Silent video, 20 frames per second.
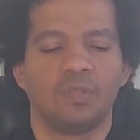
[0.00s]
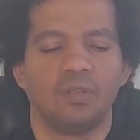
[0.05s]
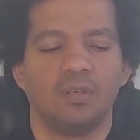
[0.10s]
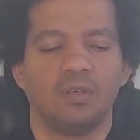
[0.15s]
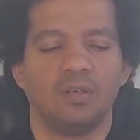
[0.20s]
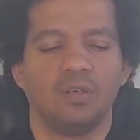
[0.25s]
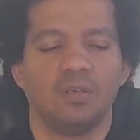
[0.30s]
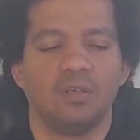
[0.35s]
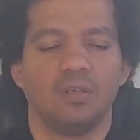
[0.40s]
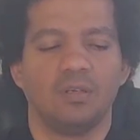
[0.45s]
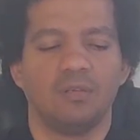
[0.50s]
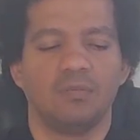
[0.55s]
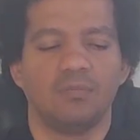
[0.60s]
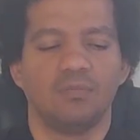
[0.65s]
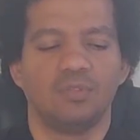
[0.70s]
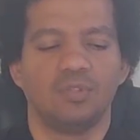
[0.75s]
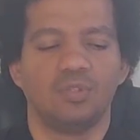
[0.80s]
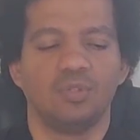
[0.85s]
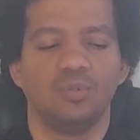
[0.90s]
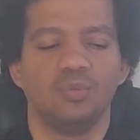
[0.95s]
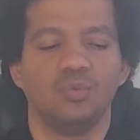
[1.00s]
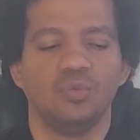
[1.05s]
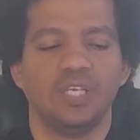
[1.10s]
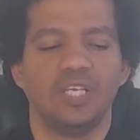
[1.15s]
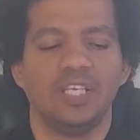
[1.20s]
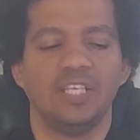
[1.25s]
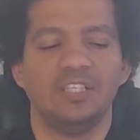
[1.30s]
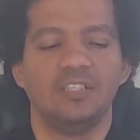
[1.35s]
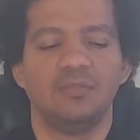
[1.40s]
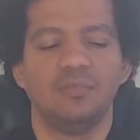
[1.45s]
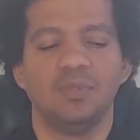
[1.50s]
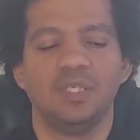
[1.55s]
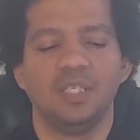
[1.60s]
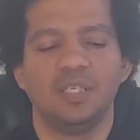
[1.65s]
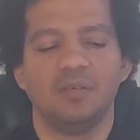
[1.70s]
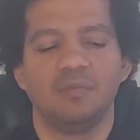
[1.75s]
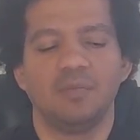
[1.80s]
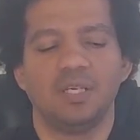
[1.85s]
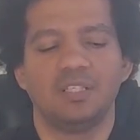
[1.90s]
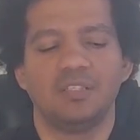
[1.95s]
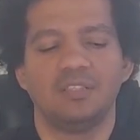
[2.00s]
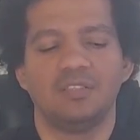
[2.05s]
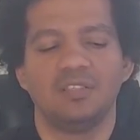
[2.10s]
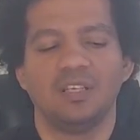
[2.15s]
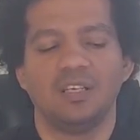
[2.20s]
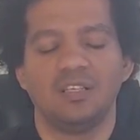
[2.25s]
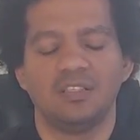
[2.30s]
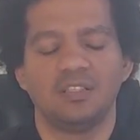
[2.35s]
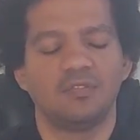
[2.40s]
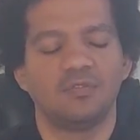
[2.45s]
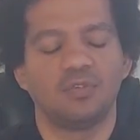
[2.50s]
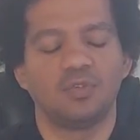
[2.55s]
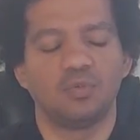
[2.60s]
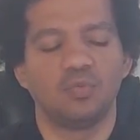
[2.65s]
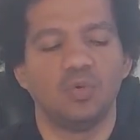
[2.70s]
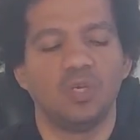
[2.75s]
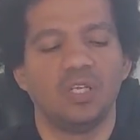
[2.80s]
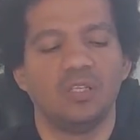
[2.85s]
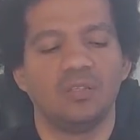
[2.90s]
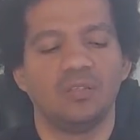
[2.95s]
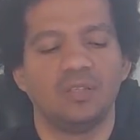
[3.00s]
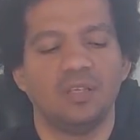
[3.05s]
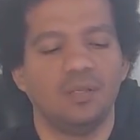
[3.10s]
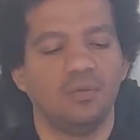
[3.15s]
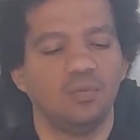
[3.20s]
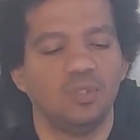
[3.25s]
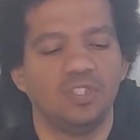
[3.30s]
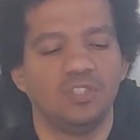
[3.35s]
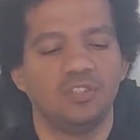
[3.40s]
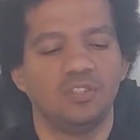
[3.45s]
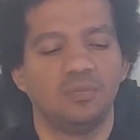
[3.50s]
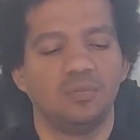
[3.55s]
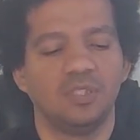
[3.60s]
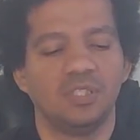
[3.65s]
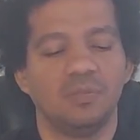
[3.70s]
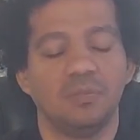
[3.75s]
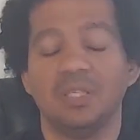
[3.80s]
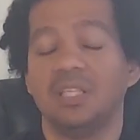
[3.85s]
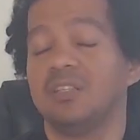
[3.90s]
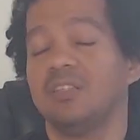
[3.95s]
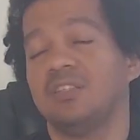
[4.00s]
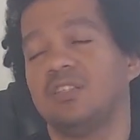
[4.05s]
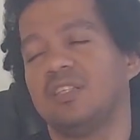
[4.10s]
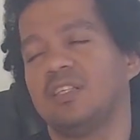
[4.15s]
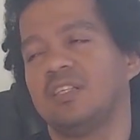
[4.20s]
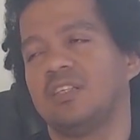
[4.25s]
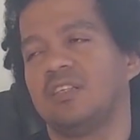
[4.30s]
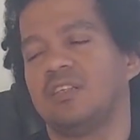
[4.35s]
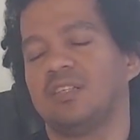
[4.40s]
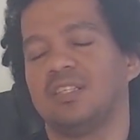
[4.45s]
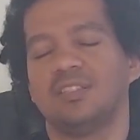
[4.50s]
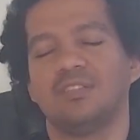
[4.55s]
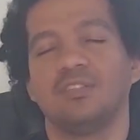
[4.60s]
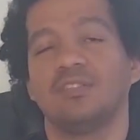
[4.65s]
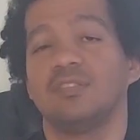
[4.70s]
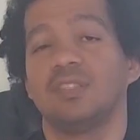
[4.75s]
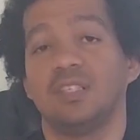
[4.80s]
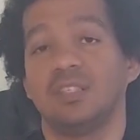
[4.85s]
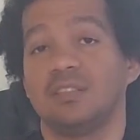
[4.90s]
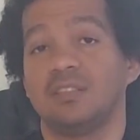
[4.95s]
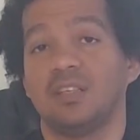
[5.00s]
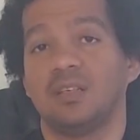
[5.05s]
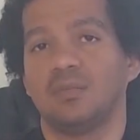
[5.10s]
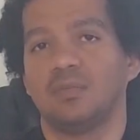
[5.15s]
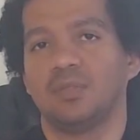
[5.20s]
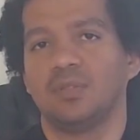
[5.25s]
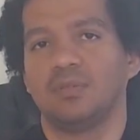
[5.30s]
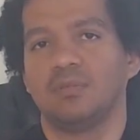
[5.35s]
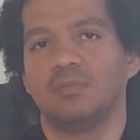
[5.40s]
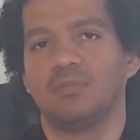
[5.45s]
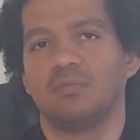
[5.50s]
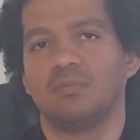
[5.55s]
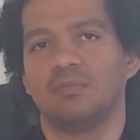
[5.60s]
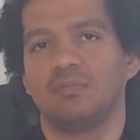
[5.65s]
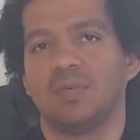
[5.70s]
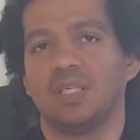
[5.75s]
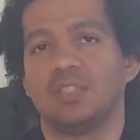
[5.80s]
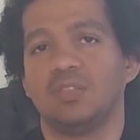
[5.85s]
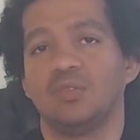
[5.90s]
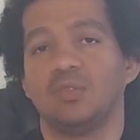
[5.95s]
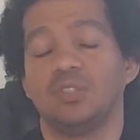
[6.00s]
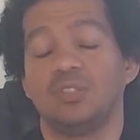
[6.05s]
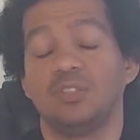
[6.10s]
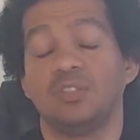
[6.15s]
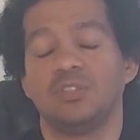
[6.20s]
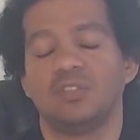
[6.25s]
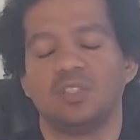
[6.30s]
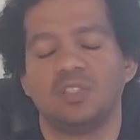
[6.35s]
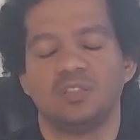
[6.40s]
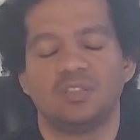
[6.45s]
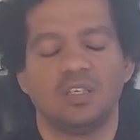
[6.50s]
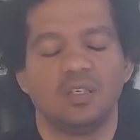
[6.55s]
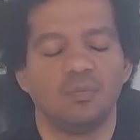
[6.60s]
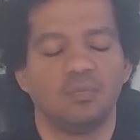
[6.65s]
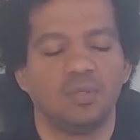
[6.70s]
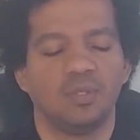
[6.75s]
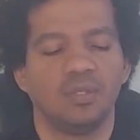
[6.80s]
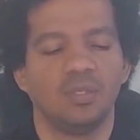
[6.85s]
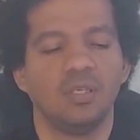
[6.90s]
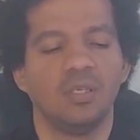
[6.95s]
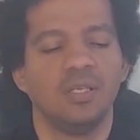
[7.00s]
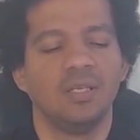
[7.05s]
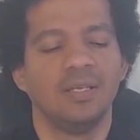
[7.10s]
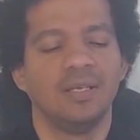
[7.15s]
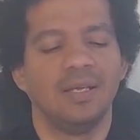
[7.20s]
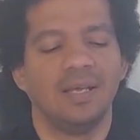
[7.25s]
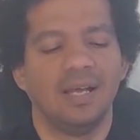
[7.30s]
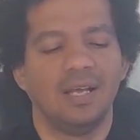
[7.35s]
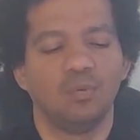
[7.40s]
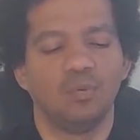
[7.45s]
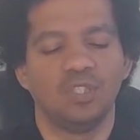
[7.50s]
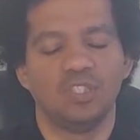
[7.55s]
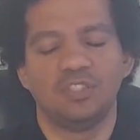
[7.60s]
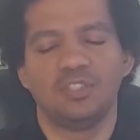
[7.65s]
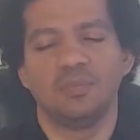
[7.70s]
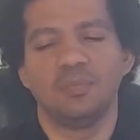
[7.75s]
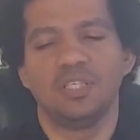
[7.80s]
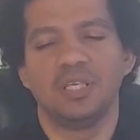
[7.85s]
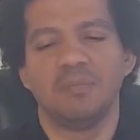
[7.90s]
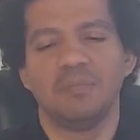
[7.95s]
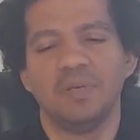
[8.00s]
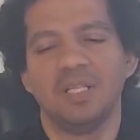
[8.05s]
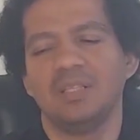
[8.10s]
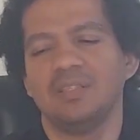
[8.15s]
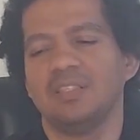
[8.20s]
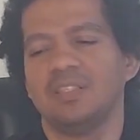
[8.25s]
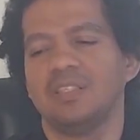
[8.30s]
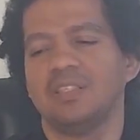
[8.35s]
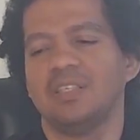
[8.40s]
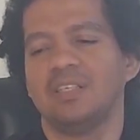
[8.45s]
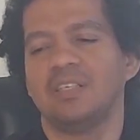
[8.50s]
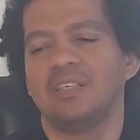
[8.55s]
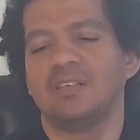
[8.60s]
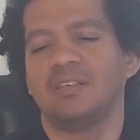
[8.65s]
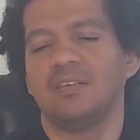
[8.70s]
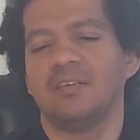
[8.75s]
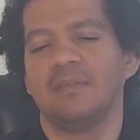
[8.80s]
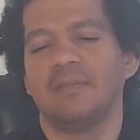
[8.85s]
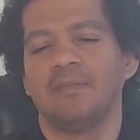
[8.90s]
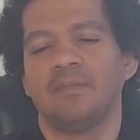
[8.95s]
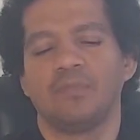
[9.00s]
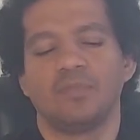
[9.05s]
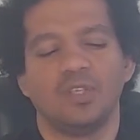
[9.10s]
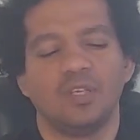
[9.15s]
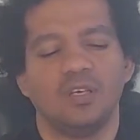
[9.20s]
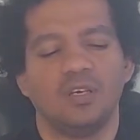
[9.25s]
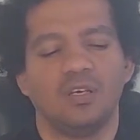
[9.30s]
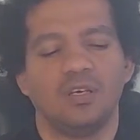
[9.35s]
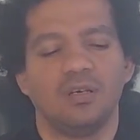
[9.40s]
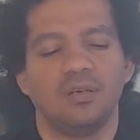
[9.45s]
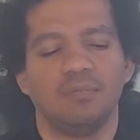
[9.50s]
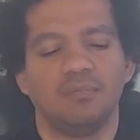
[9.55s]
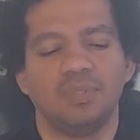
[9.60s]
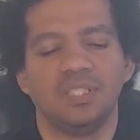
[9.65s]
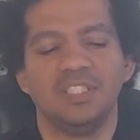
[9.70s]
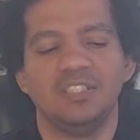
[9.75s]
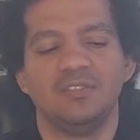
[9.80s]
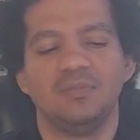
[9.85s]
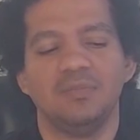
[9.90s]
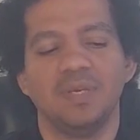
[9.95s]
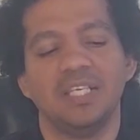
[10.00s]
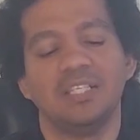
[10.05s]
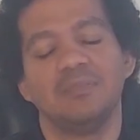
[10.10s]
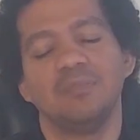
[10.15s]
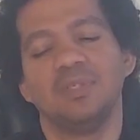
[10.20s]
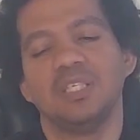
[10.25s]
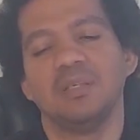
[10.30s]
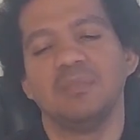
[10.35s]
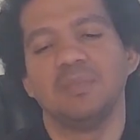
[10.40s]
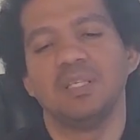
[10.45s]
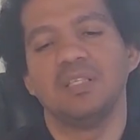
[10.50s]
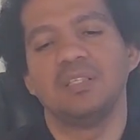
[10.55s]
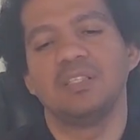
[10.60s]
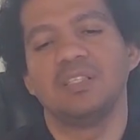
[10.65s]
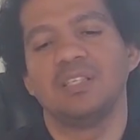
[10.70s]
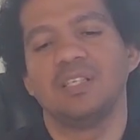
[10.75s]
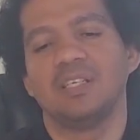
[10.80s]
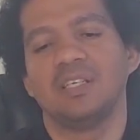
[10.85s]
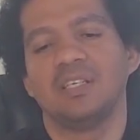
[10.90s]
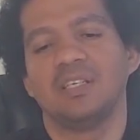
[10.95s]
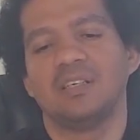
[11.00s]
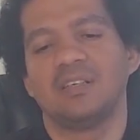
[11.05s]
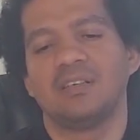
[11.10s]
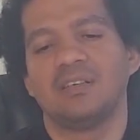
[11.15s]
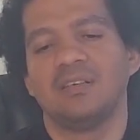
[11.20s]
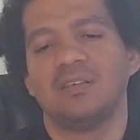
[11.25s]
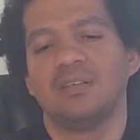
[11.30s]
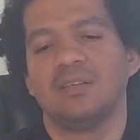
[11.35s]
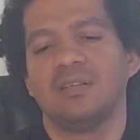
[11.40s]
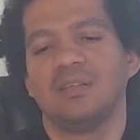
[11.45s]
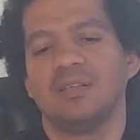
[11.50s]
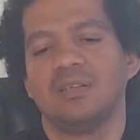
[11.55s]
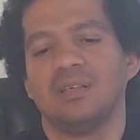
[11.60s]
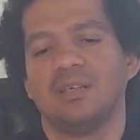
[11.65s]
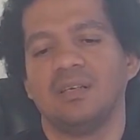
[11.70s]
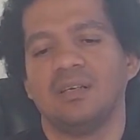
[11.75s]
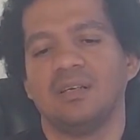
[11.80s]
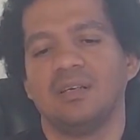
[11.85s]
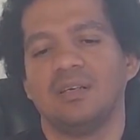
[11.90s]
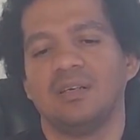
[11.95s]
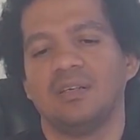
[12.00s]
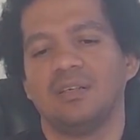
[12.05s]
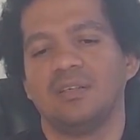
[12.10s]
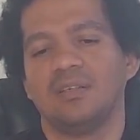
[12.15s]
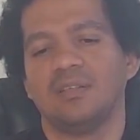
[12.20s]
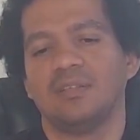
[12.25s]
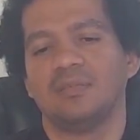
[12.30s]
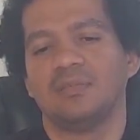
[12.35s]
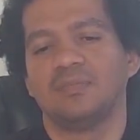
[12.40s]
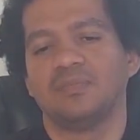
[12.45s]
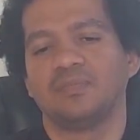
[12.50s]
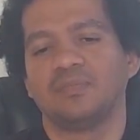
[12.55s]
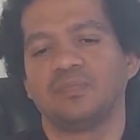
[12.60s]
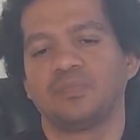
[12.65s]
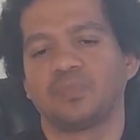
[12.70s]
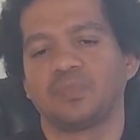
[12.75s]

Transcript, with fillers: um, to aid me in my desire for wealth. I wish to be a millionaire. It's just an example, mind you, it's just an example. I wish to be a millionaire um, please make me a millionaire um,